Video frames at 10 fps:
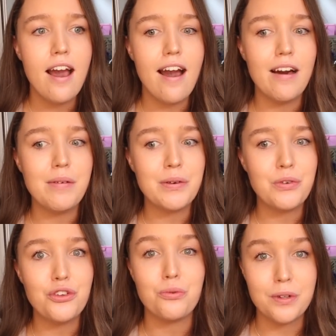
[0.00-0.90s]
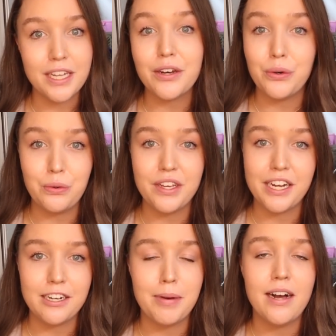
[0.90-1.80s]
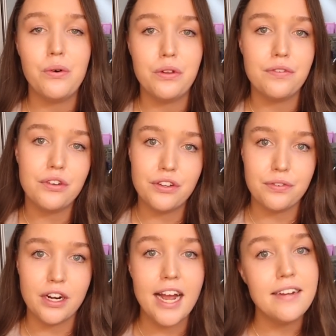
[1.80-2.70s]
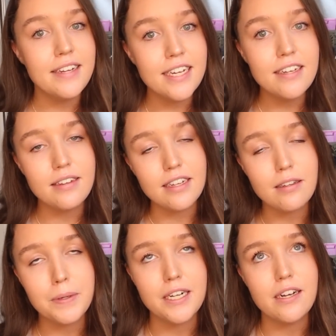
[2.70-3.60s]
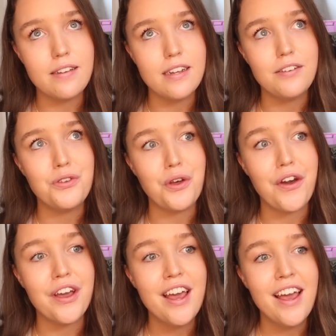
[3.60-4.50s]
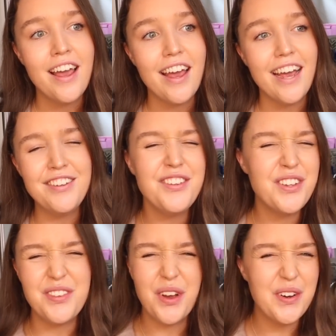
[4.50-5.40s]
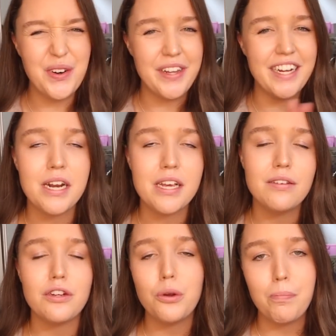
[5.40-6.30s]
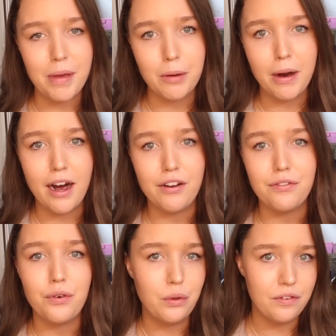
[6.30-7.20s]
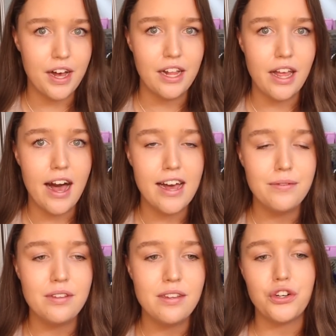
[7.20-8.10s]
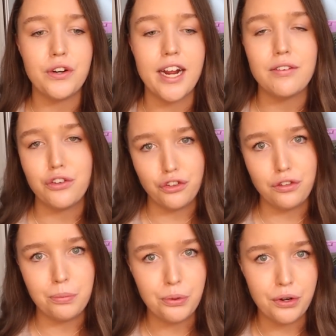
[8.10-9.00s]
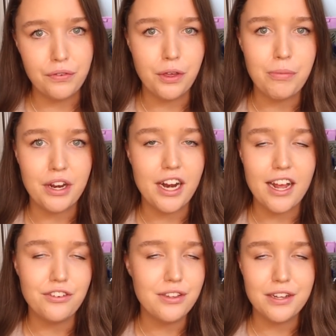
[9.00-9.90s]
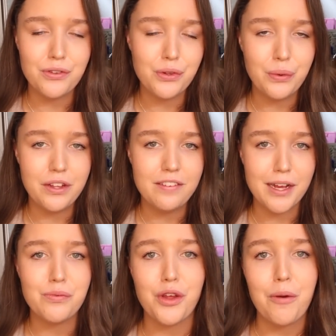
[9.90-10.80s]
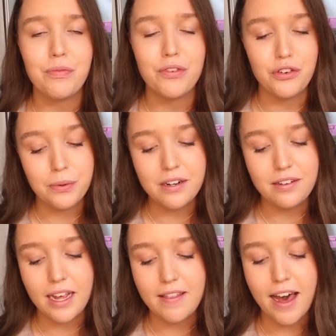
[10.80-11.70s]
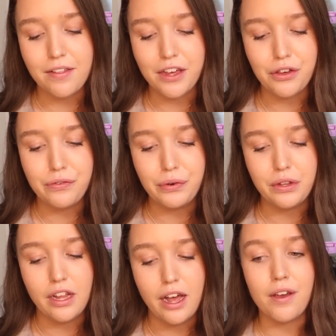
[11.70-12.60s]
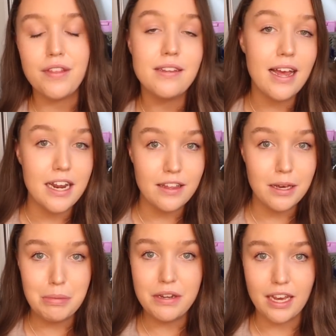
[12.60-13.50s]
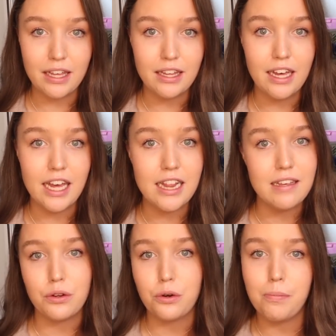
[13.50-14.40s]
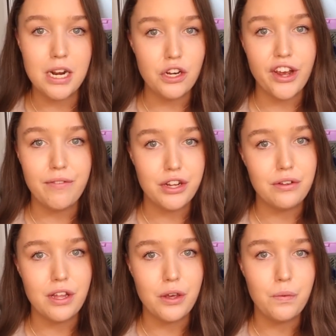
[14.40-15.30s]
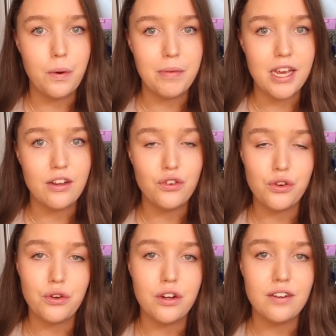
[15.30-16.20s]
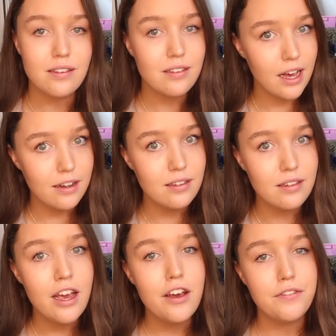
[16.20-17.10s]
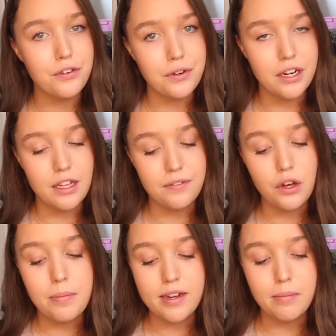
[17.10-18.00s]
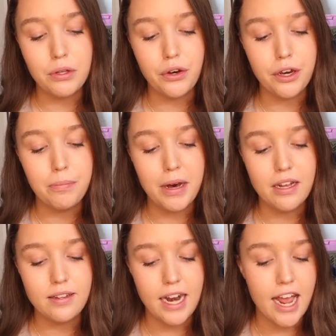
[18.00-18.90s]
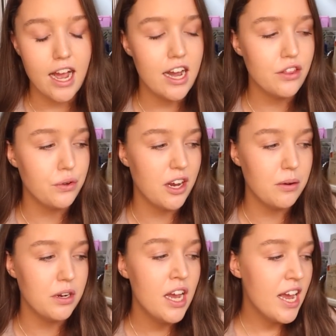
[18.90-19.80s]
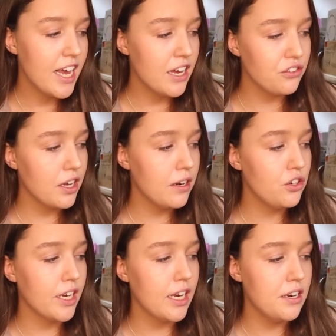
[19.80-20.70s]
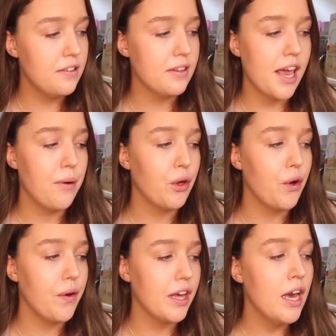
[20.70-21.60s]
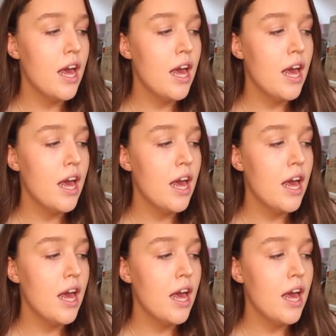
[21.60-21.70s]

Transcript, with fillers: um, it was just really cool to hear about all of your different ideas and experiences. So it's just so cool. Like money is such a big part of all of our lives. To create such a supportive community, I just think it's the coolest thing. So just wanted to say that. Thank you for all the love. If there's anything in particular in these little money chat videos that you want me to discuss, feel free to leave a comment down below. But today I thought I would, yeah, just kind of check in and see how we're going